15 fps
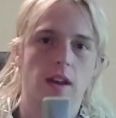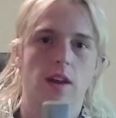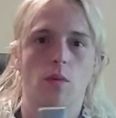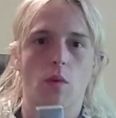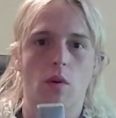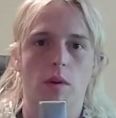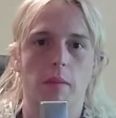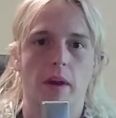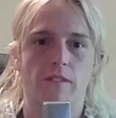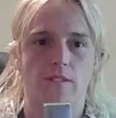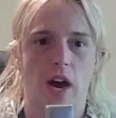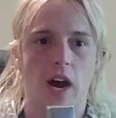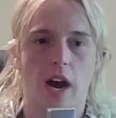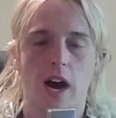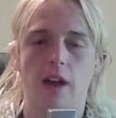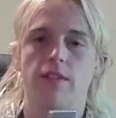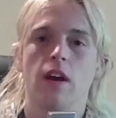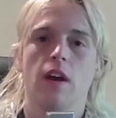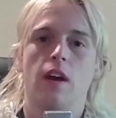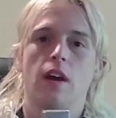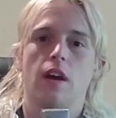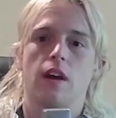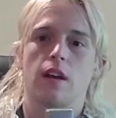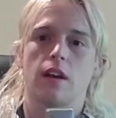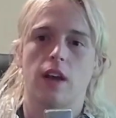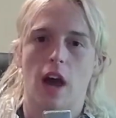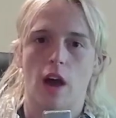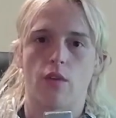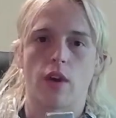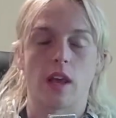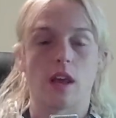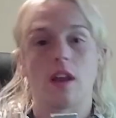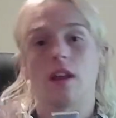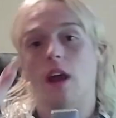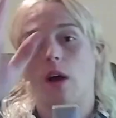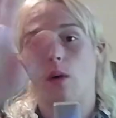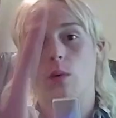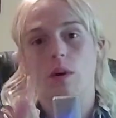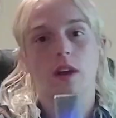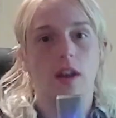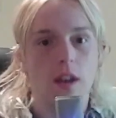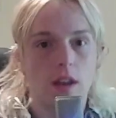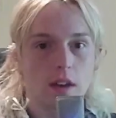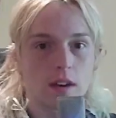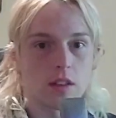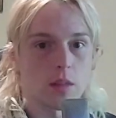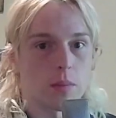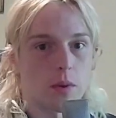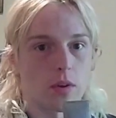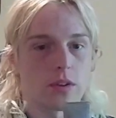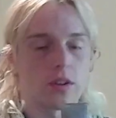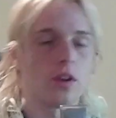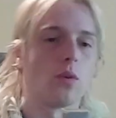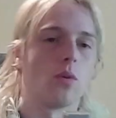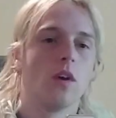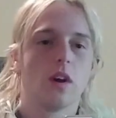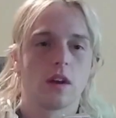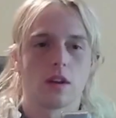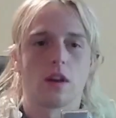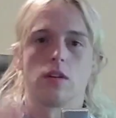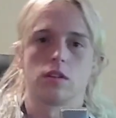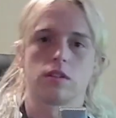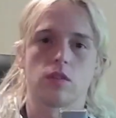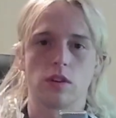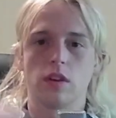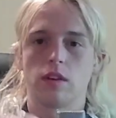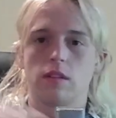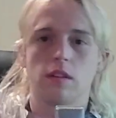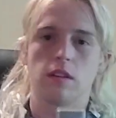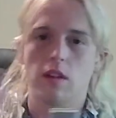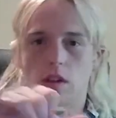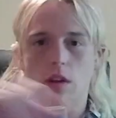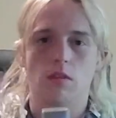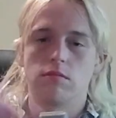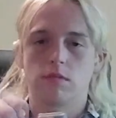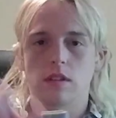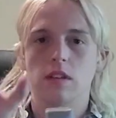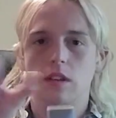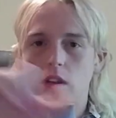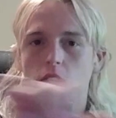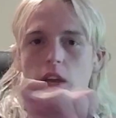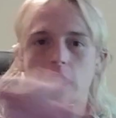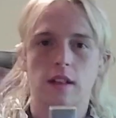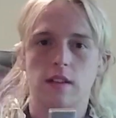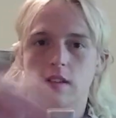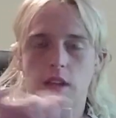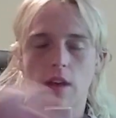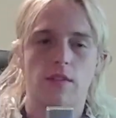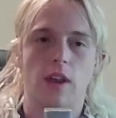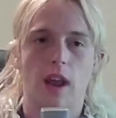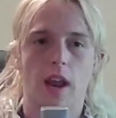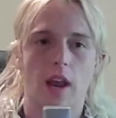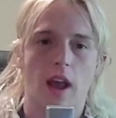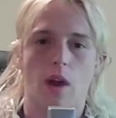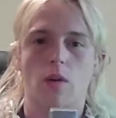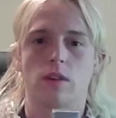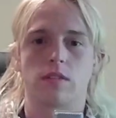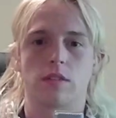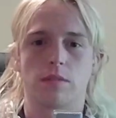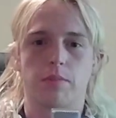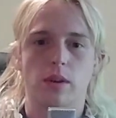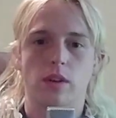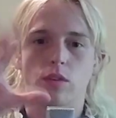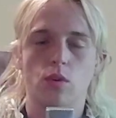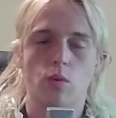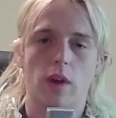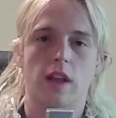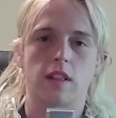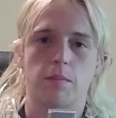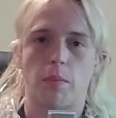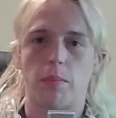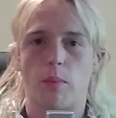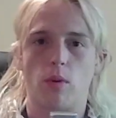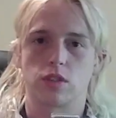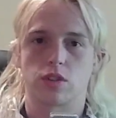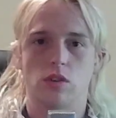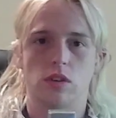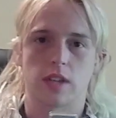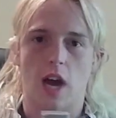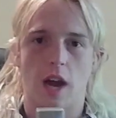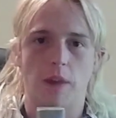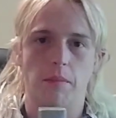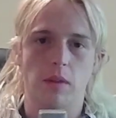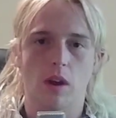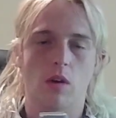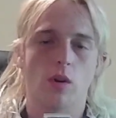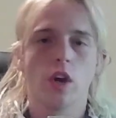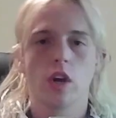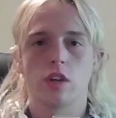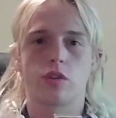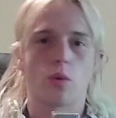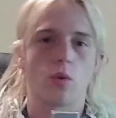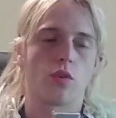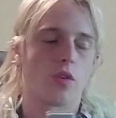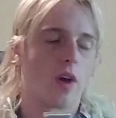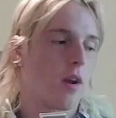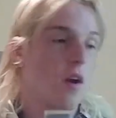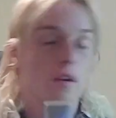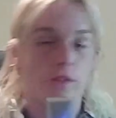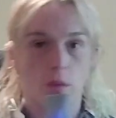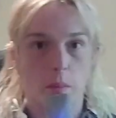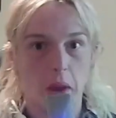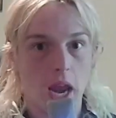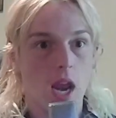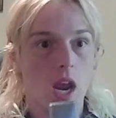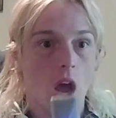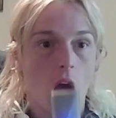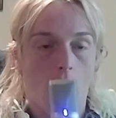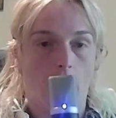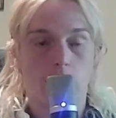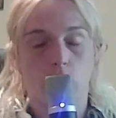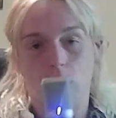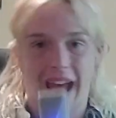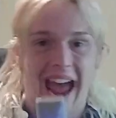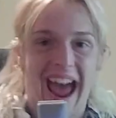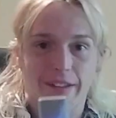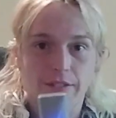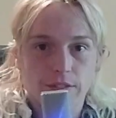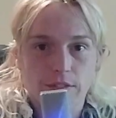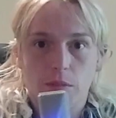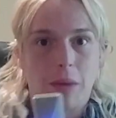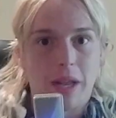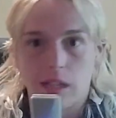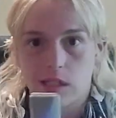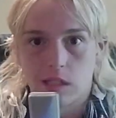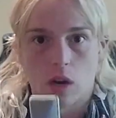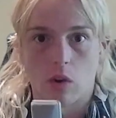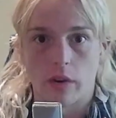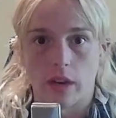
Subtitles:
woke up at 5, got ready, and now we're getting into the part 2. So you get the 7 to 8 hours, but you do it at the proportional time. You scoot it around. For me, I took half of a melatonin.